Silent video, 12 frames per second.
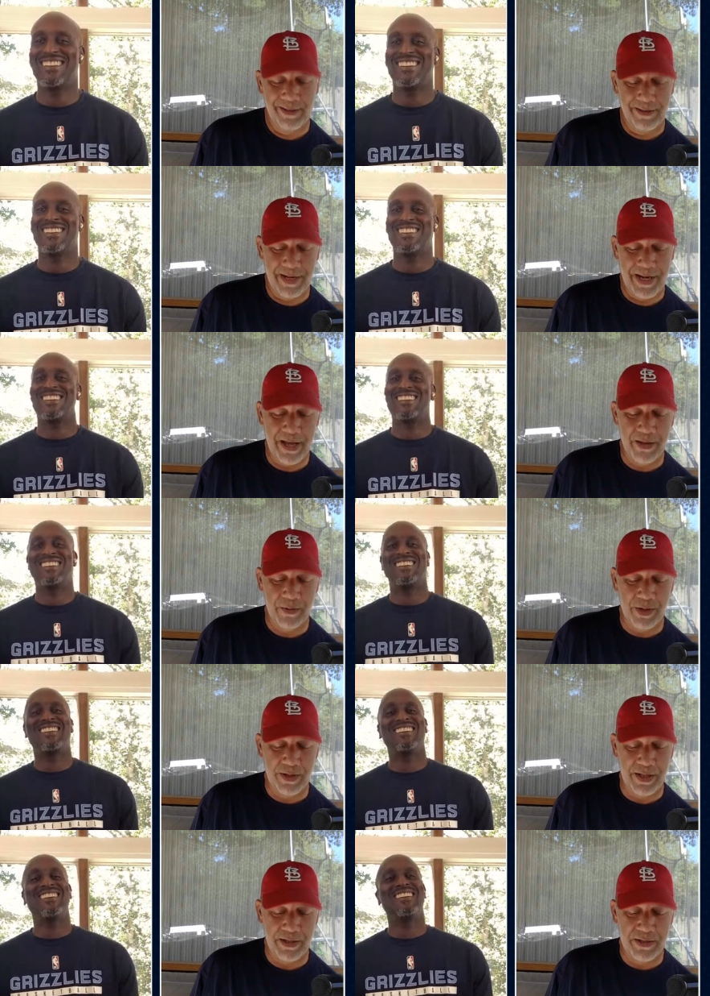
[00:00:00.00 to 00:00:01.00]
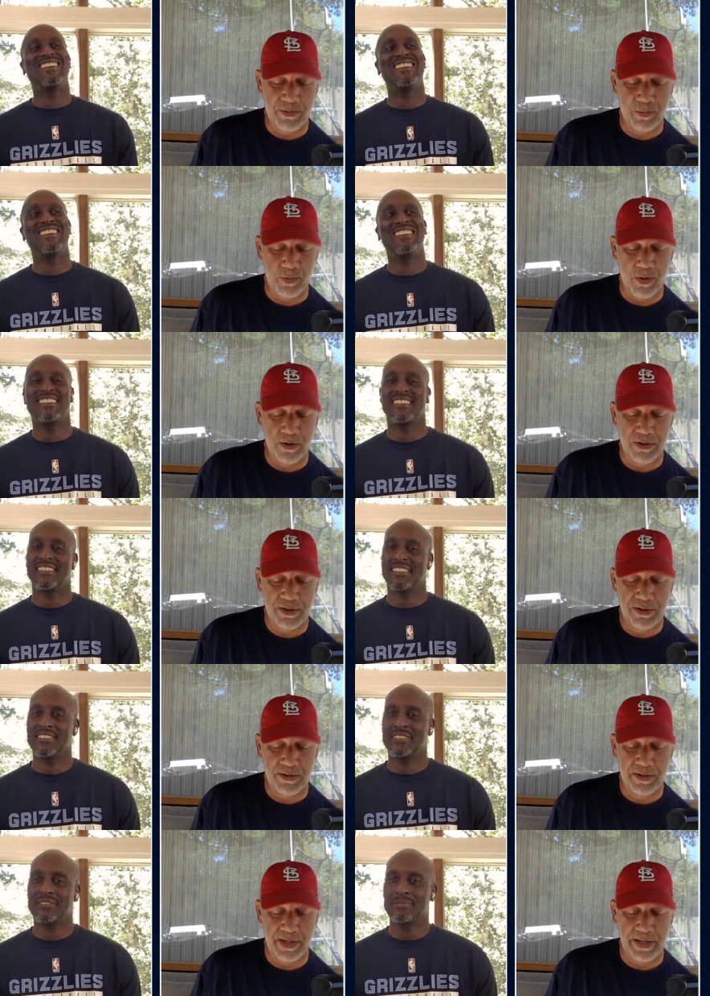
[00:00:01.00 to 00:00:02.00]
Speaker 1: the other one that's worse
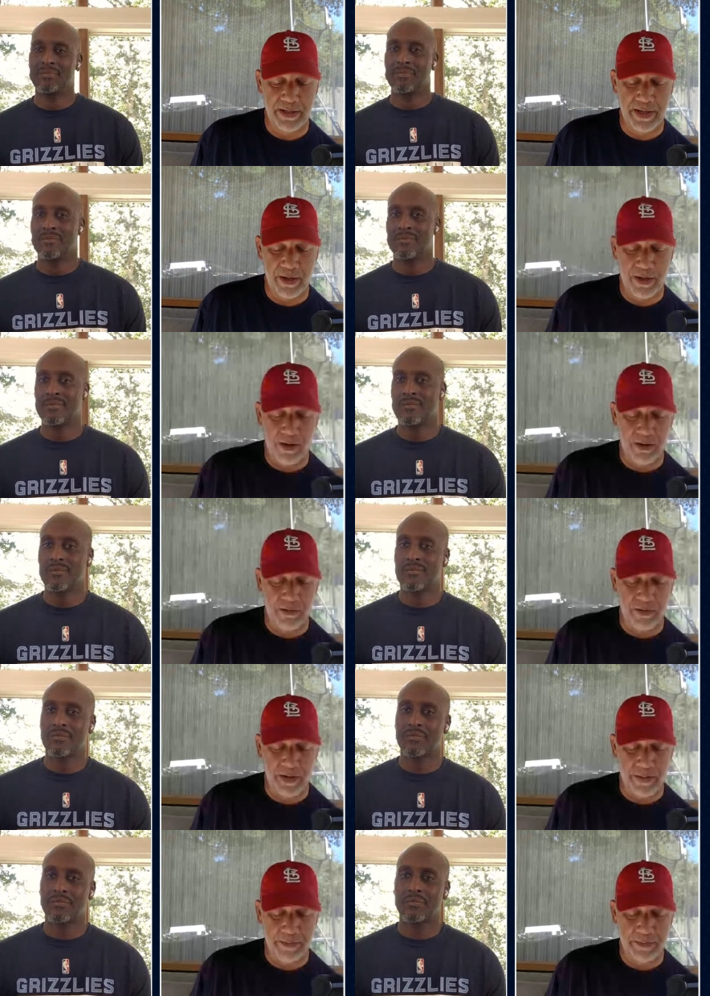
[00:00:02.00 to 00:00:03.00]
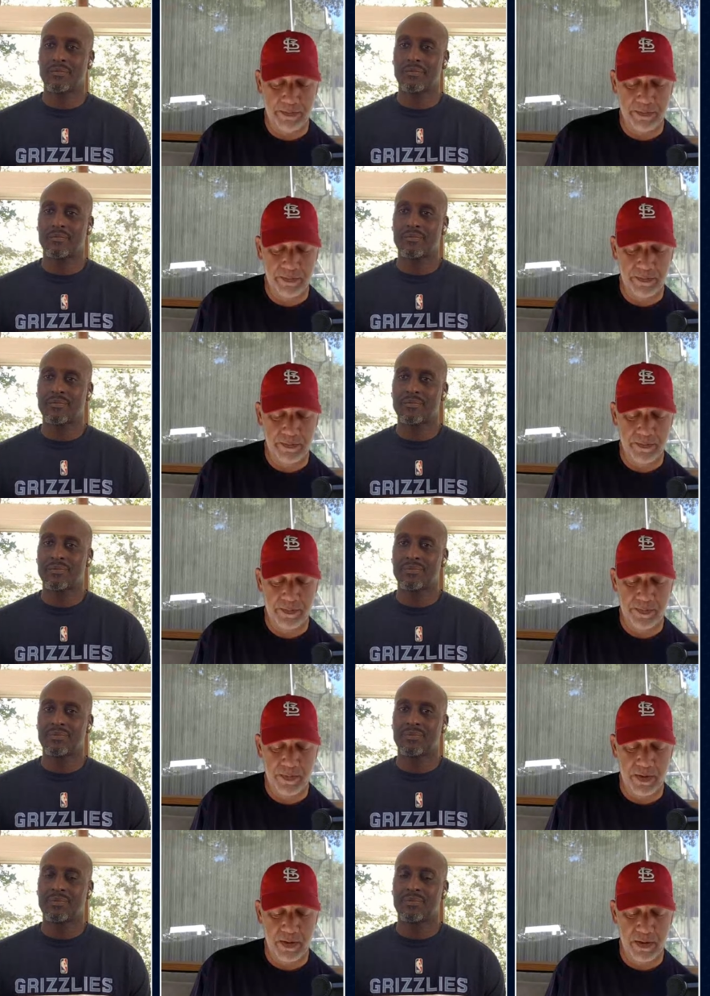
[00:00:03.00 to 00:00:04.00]
than all of them
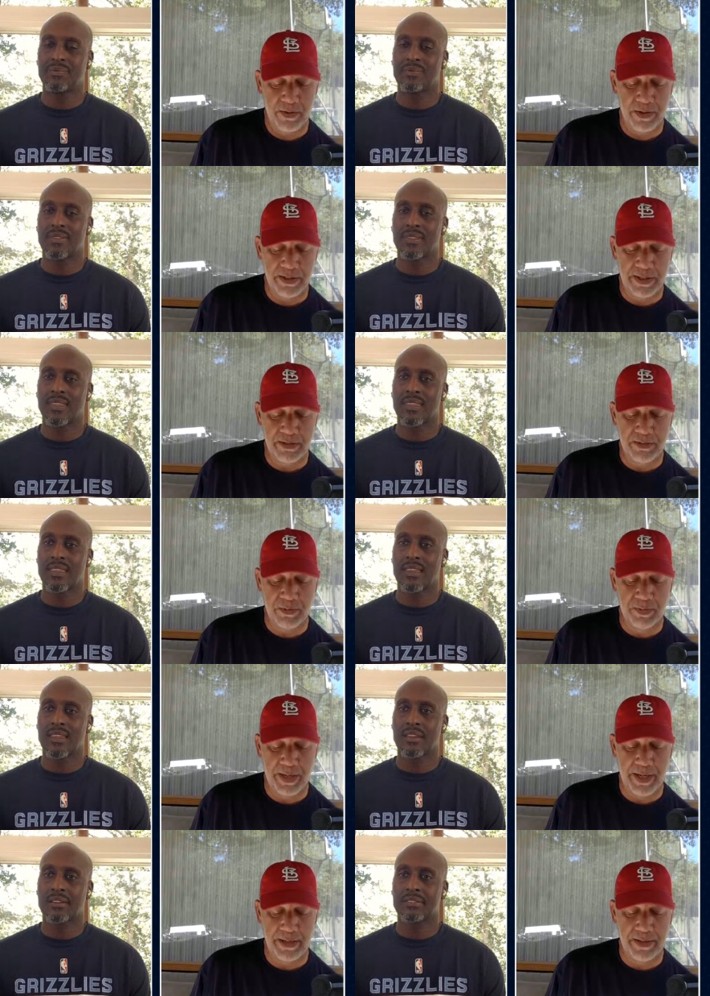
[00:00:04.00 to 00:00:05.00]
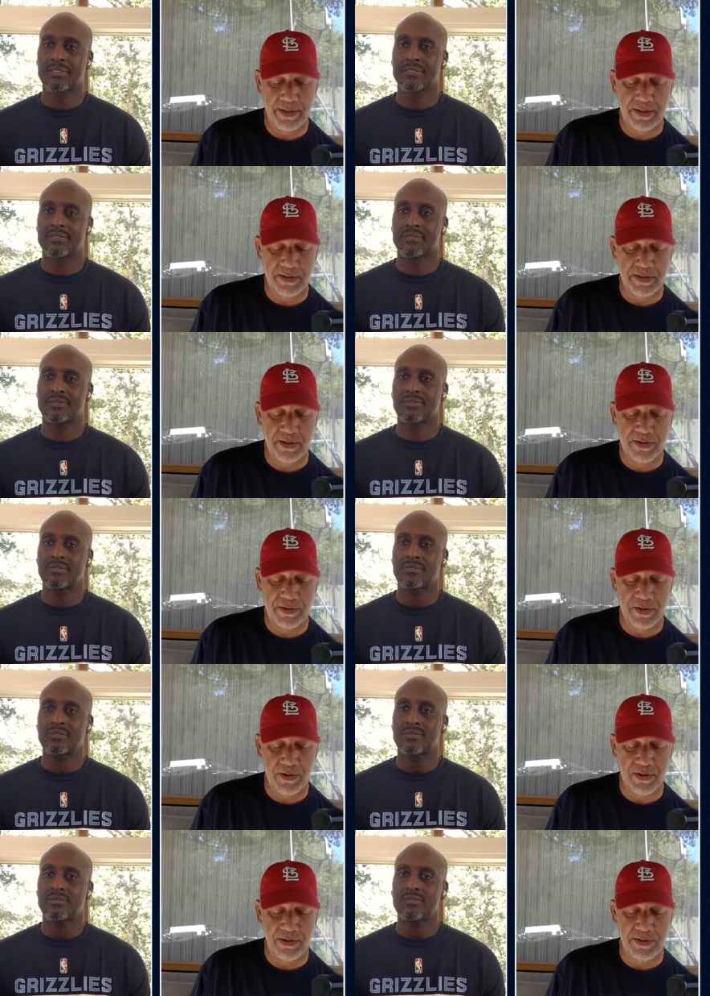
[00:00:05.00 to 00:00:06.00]
the Grizzlies will play. This is the
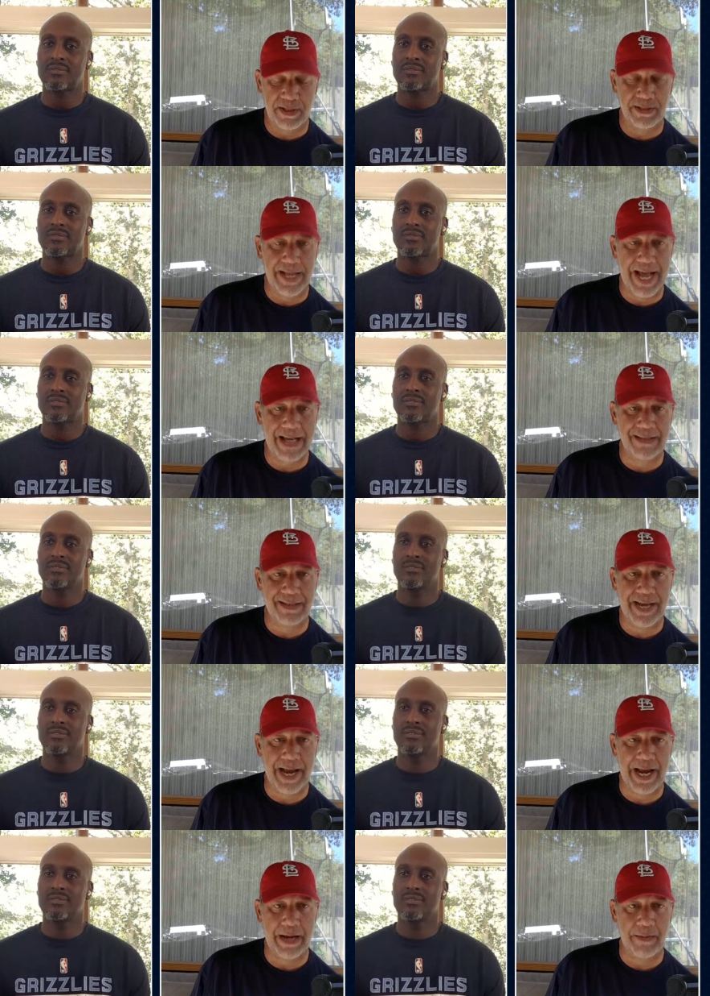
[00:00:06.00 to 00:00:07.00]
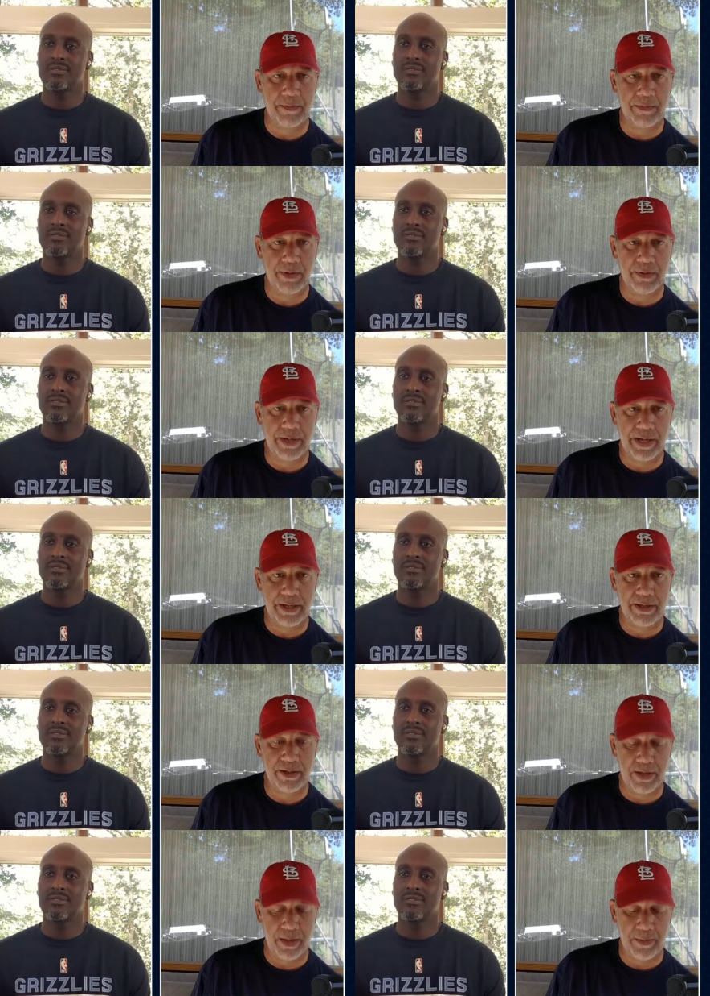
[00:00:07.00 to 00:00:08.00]
third to last game. Okay. You're
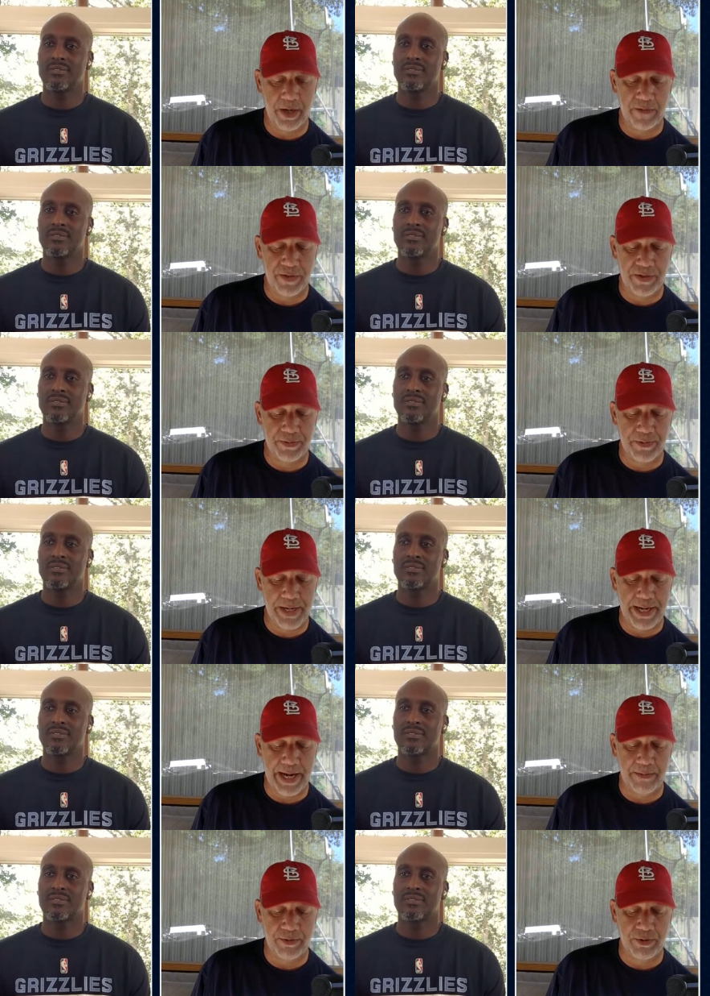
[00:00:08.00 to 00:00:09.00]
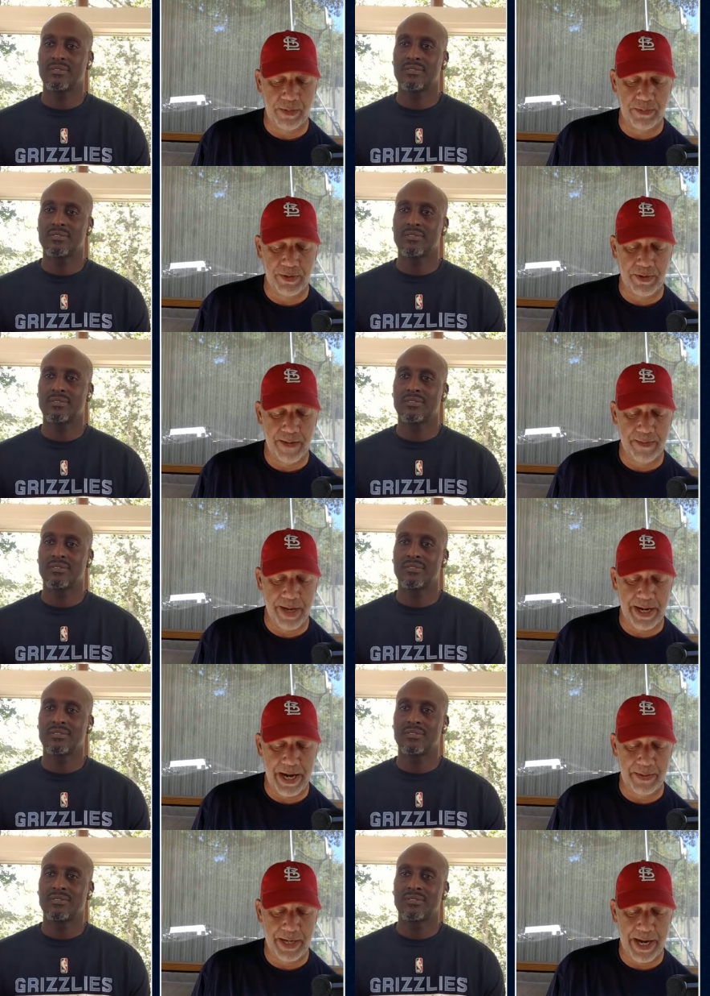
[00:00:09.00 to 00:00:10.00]
coming off a three game trip. You were at
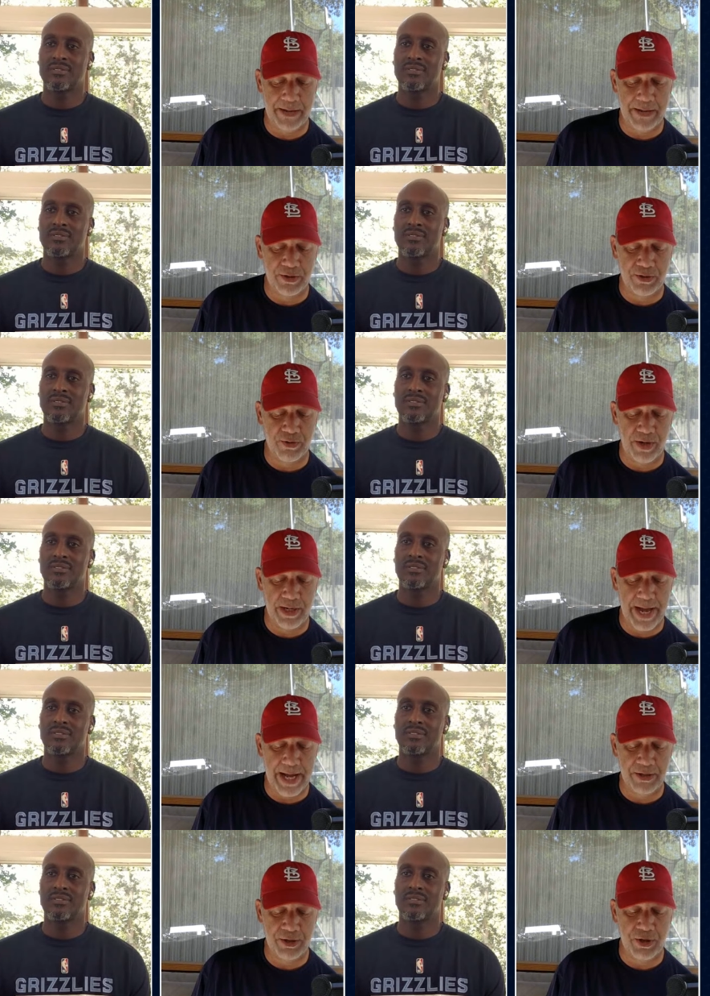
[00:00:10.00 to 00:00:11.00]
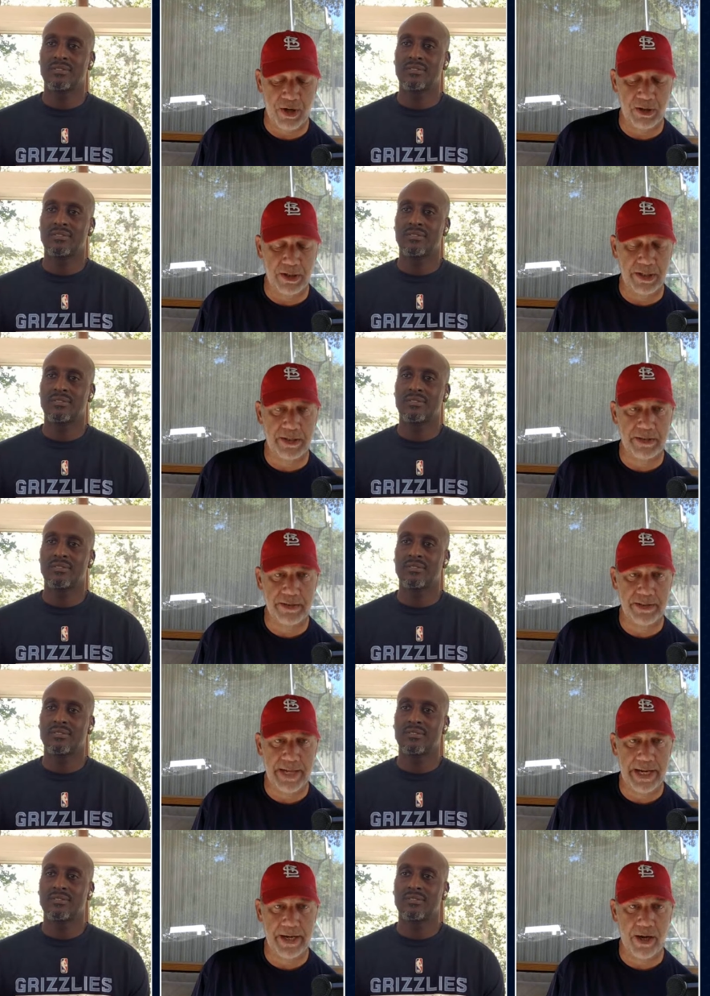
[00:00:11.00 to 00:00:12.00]
Miami, at Detroit, at Charlotte,
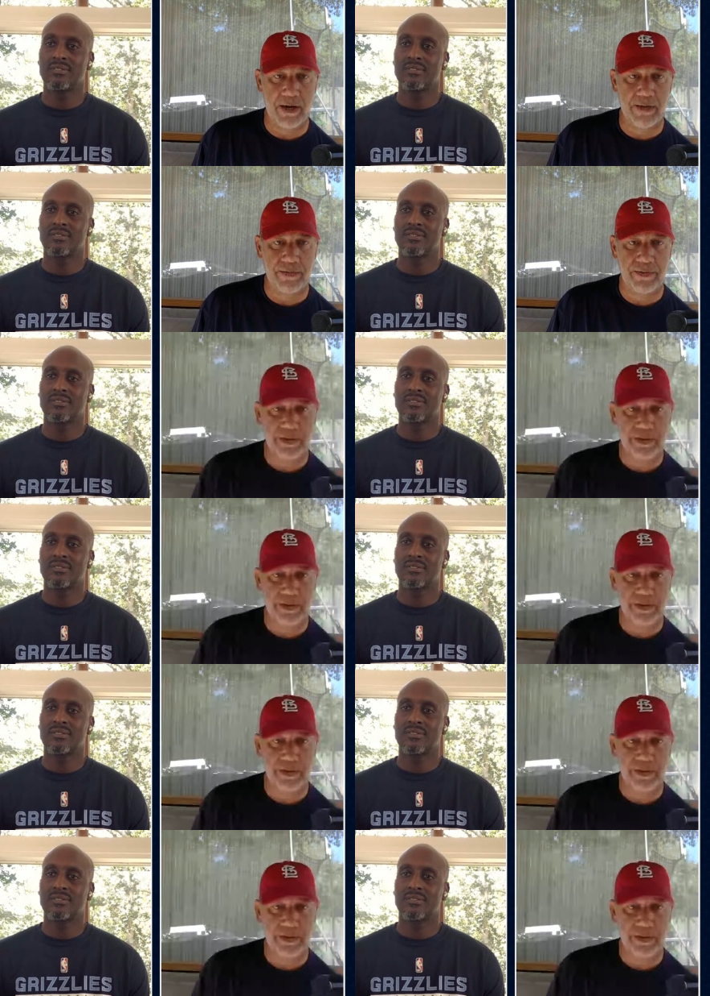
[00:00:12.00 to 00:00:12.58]
day off.